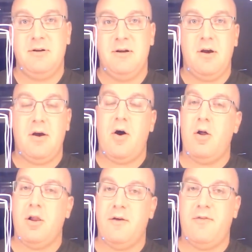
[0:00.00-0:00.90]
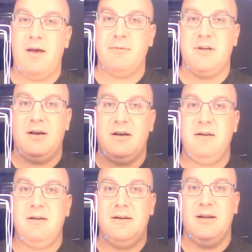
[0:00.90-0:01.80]
All off Amazon,
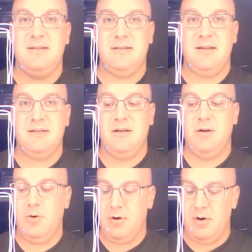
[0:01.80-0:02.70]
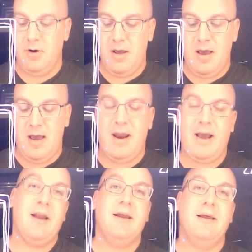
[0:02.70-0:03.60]
nice and easy to order, and I got
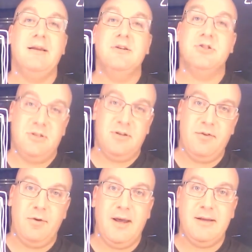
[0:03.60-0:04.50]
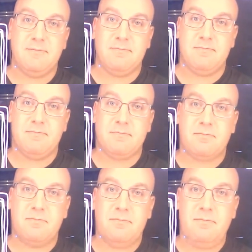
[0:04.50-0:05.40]
it in just a few days.
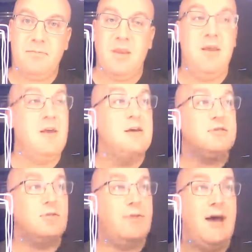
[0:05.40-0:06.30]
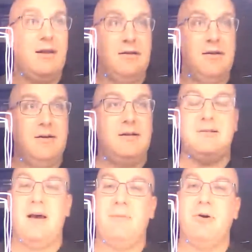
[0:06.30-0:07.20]
So that is how to
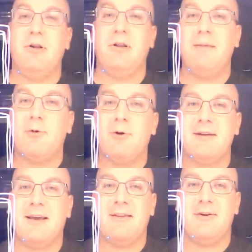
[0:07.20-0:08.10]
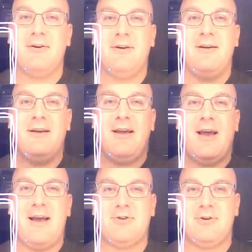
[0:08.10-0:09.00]
put a Lightboard together at
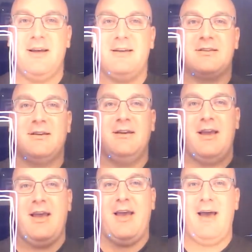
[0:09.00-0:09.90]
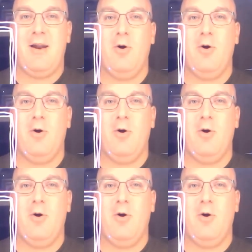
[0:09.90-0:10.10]
your desk at home.